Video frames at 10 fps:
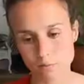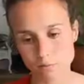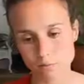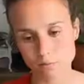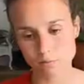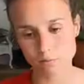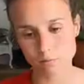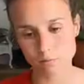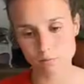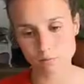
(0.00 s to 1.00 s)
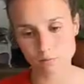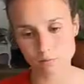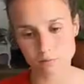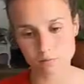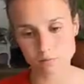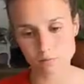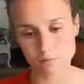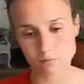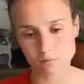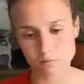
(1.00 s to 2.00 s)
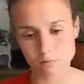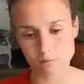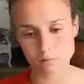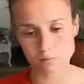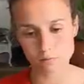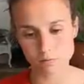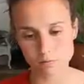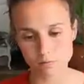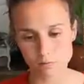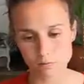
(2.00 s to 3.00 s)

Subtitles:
Nobody speaks.